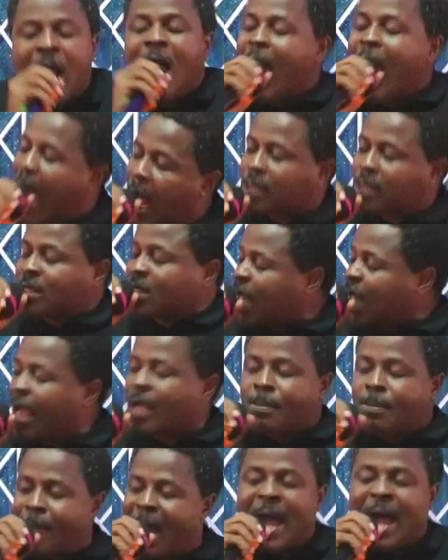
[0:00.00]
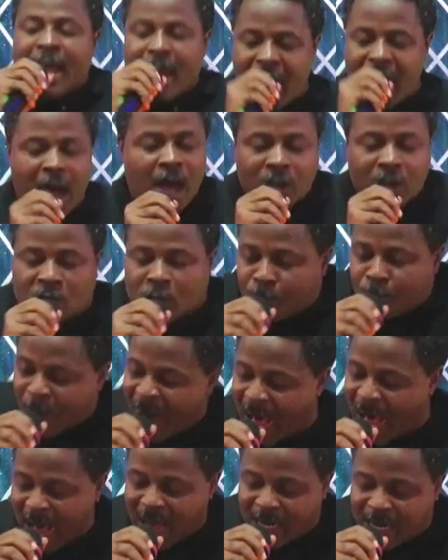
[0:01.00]
I take my health
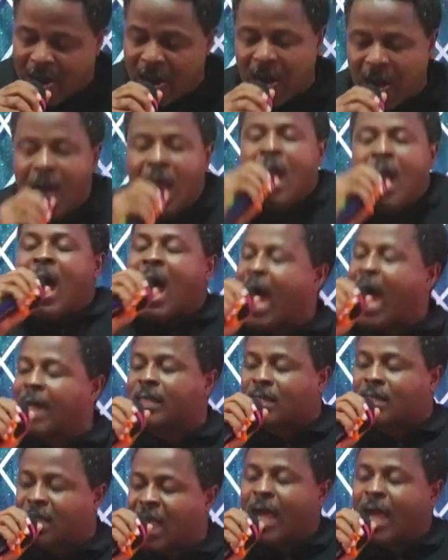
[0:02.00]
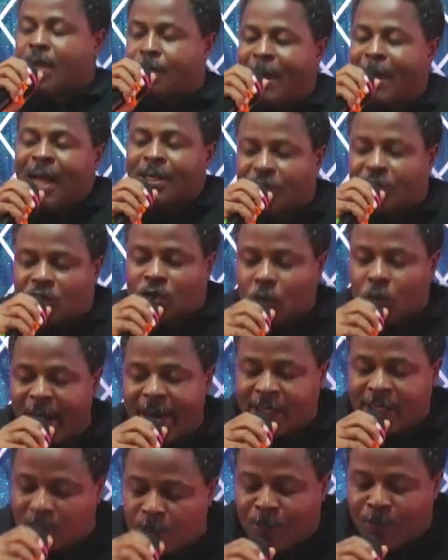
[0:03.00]
back. I take my
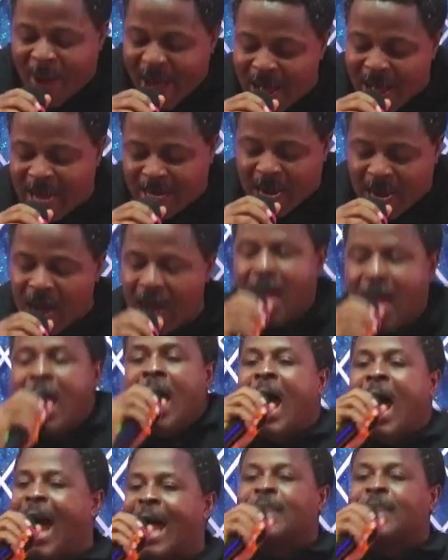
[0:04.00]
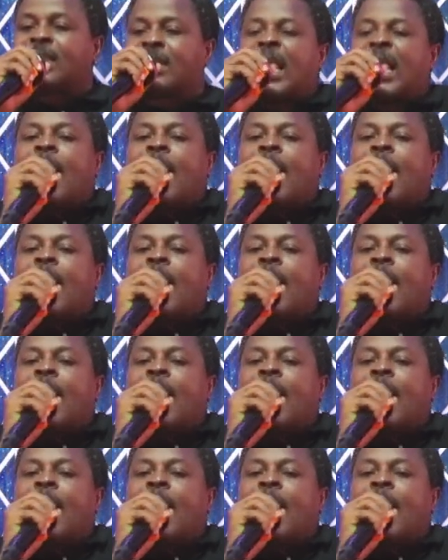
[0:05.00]
strength back. I take